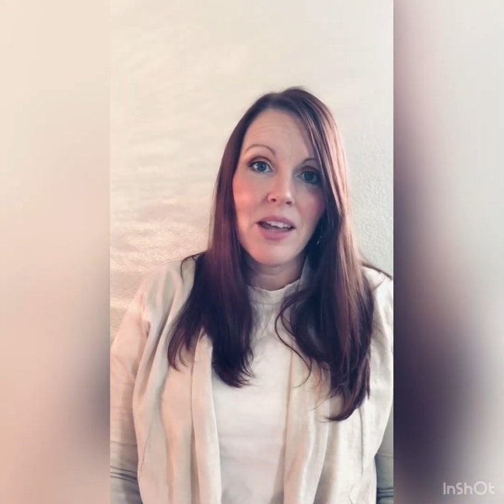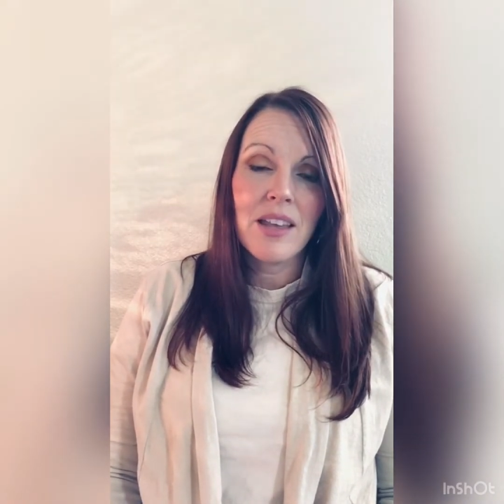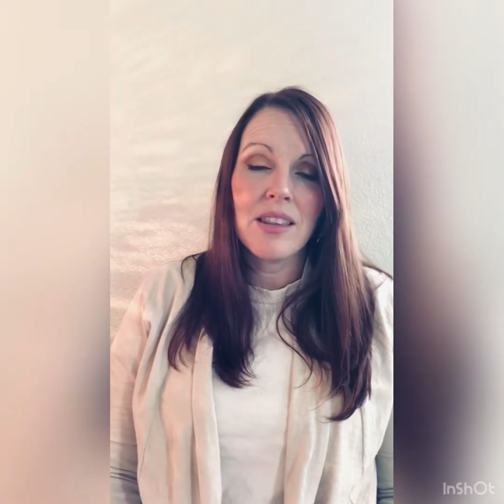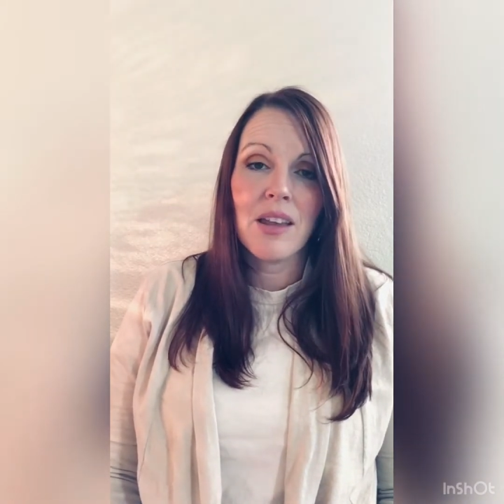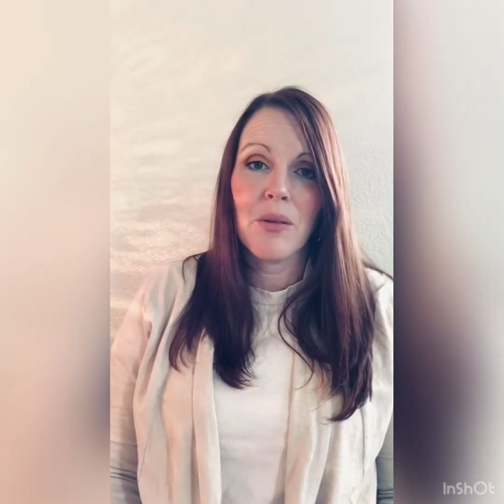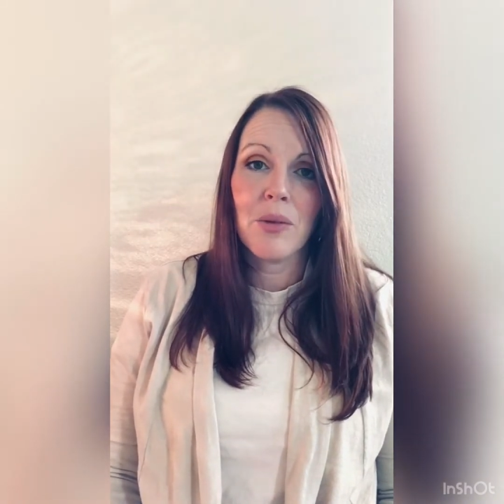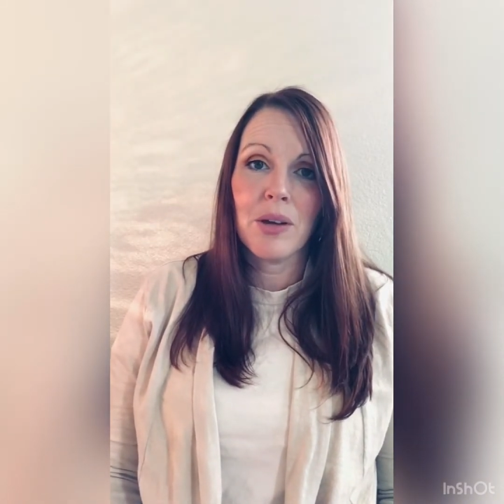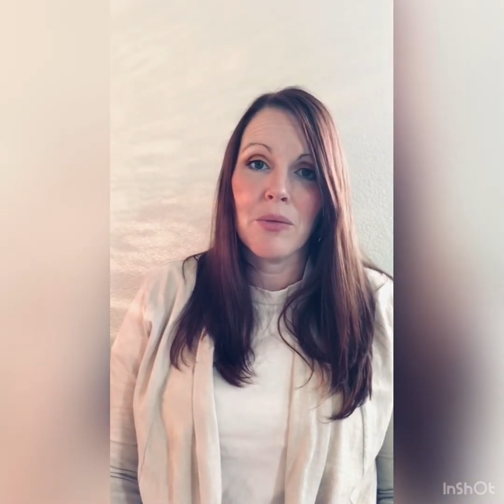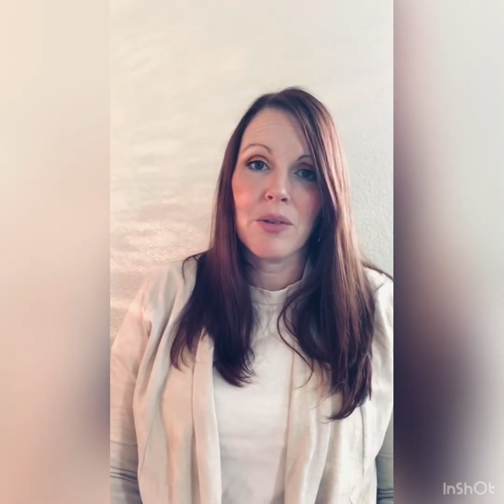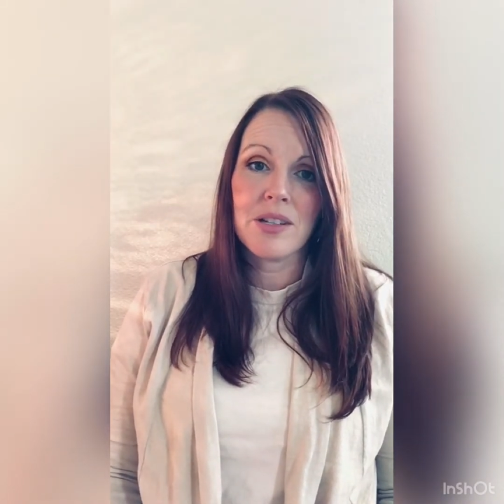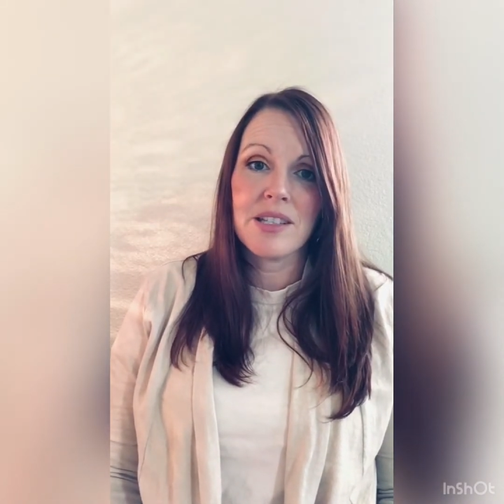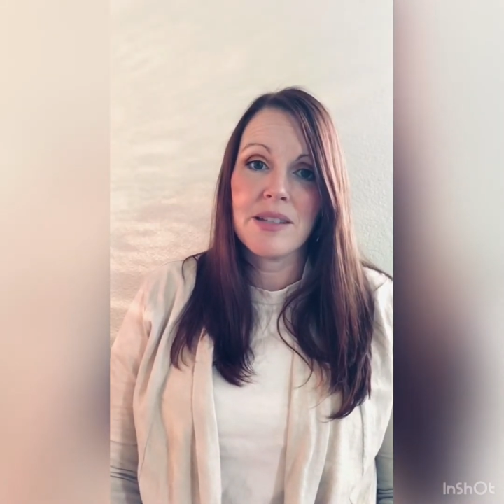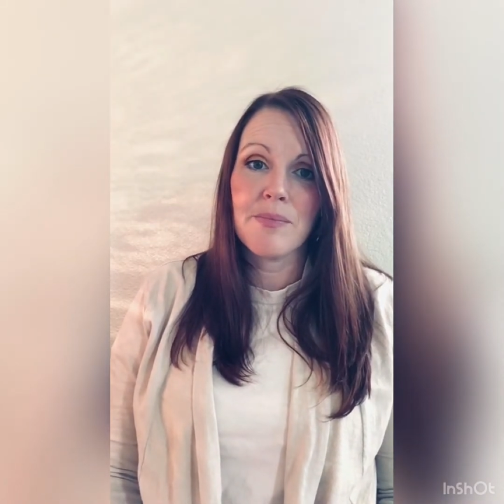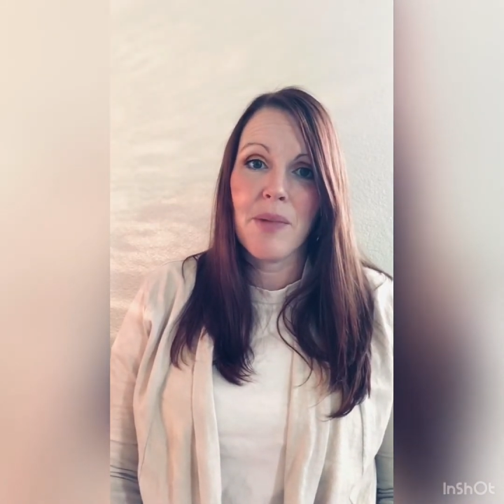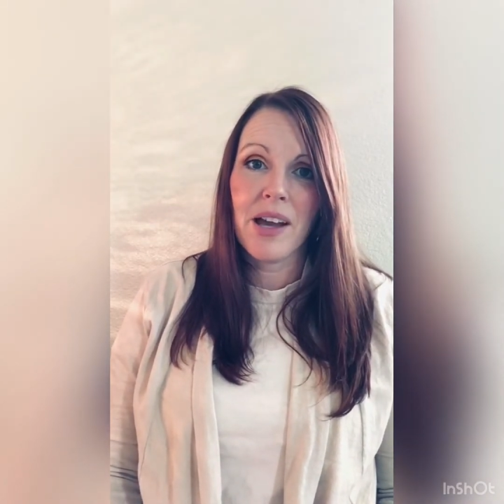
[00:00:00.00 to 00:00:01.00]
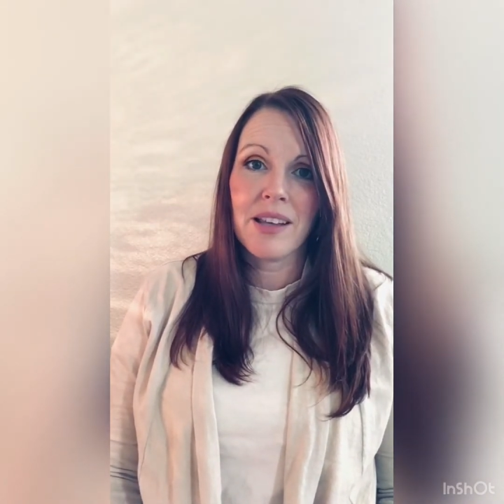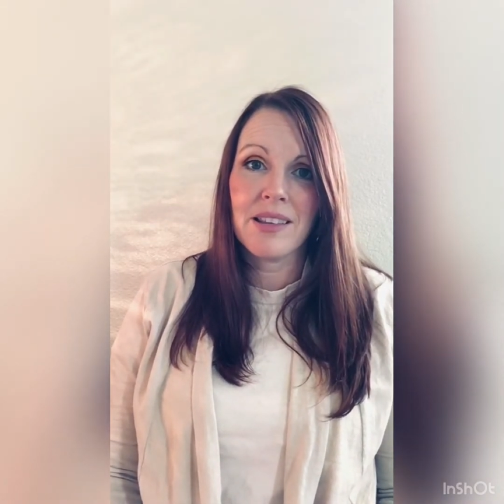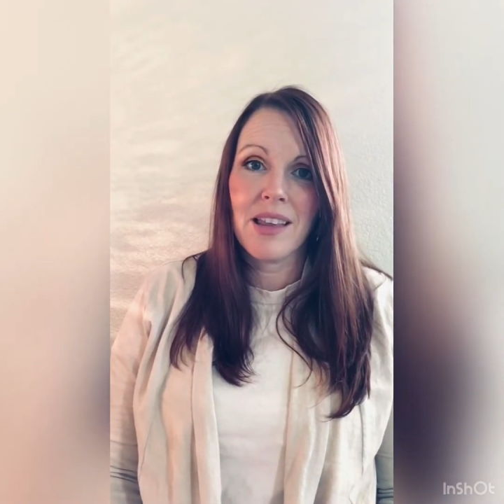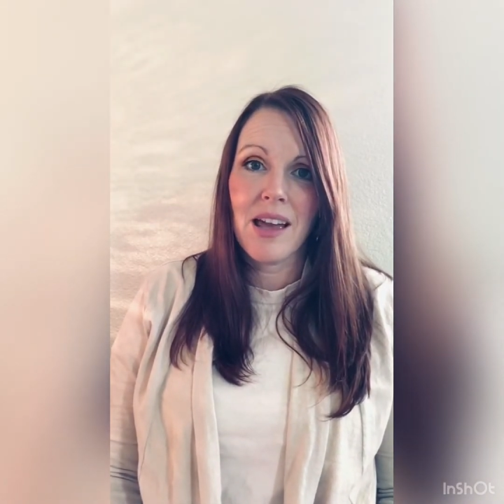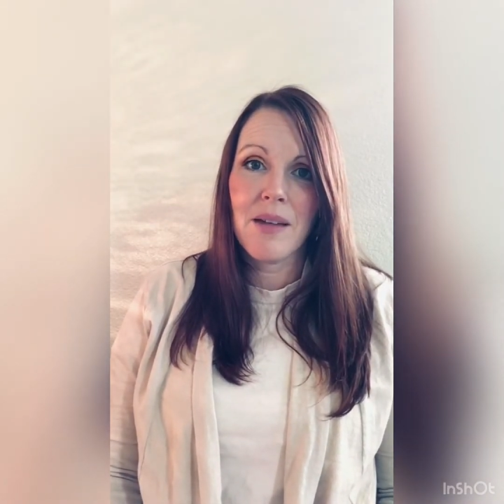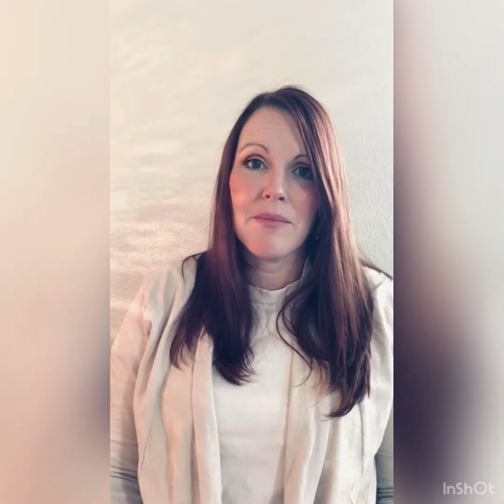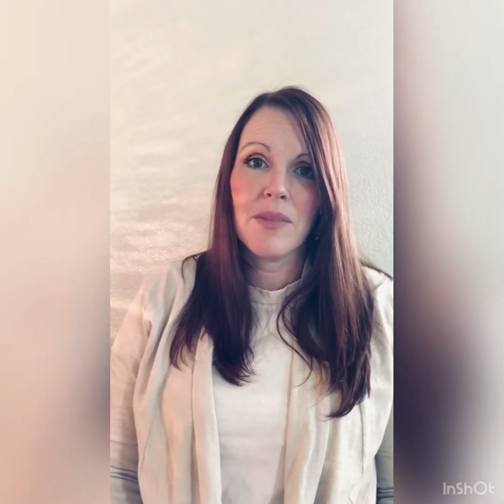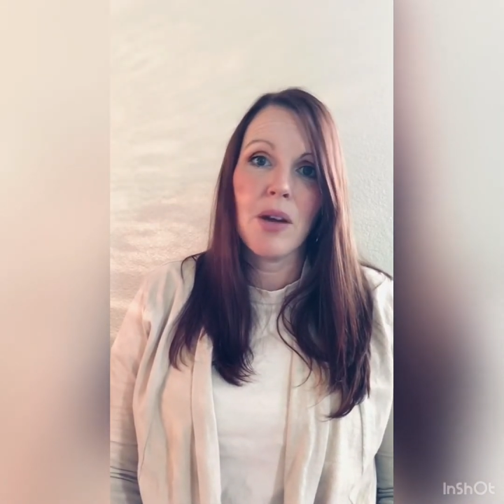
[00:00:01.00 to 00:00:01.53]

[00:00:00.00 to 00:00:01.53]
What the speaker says: that we respect them,